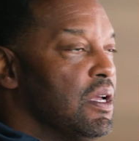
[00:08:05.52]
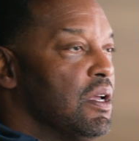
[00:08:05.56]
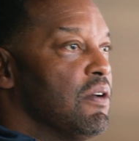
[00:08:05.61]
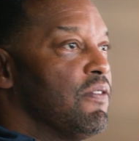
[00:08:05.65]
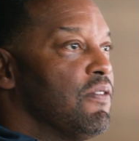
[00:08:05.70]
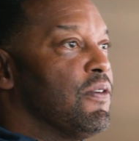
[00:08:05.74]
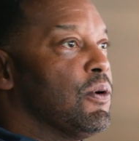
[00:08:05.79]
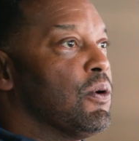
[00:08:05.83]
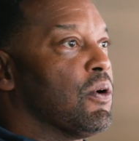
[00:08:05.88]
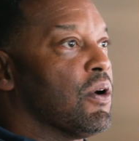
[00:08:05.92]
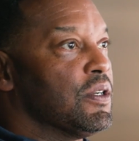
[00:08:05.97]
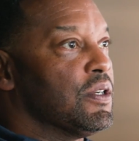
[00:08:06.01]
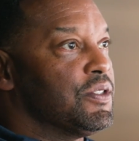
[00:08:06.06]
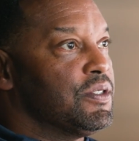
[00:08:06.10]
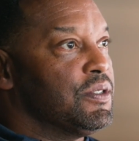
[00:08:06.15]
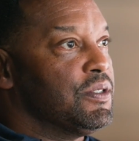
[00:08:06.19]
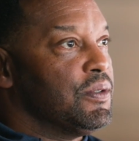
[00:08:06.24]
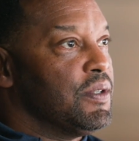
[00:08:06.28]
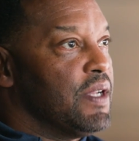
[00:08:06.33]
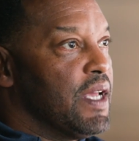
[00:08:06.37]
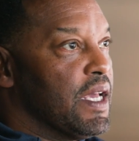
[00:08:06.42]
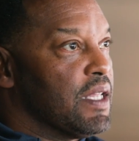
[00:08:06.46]
for our
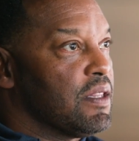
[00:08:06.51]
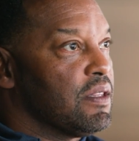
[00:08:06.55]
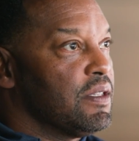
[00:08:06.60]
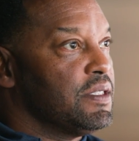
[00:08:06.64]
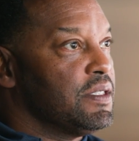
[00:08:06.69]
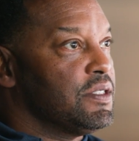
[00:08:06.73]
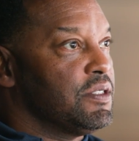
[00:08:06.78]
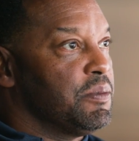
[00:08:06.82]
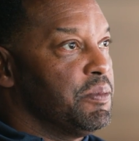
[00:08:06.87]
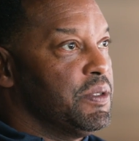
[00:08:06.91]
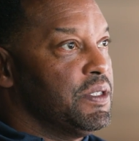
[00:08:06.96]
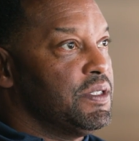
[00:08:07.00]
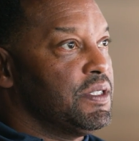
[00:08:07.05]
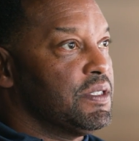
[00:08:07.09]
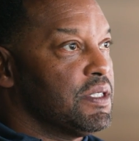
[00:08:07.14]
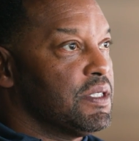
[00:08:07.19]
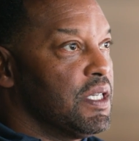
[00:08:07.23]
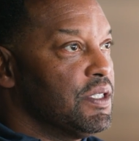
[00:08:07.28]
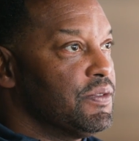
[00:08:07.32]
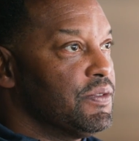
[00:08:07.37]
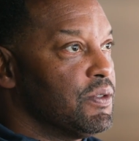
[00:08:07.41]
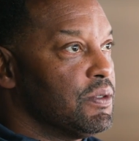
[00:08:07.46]
student athletes to be
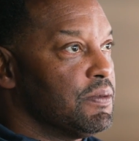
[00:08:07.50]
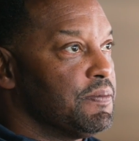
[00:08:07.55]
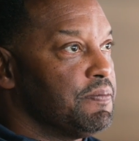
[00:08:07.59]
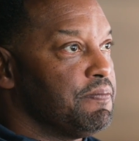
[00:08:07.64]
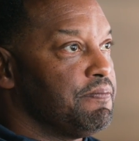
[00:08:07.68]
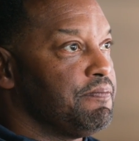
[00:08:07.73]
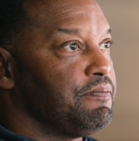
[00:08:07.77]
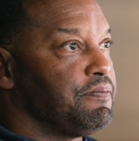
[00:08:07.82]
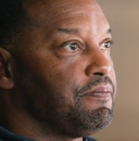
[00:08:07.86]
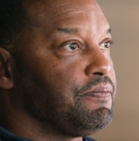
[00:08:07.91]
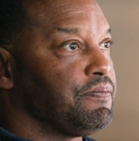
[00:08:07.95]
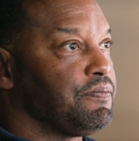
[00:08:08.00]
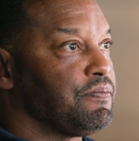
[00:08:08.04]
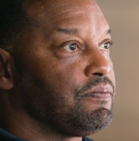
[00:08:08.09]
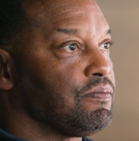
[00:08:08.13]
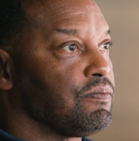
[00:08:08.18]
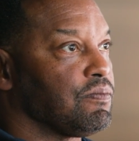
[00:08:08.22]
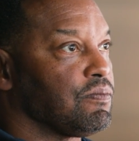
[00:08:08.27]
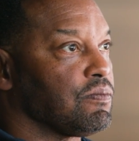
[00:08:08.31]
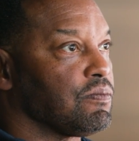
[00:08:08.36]
successful. Listen,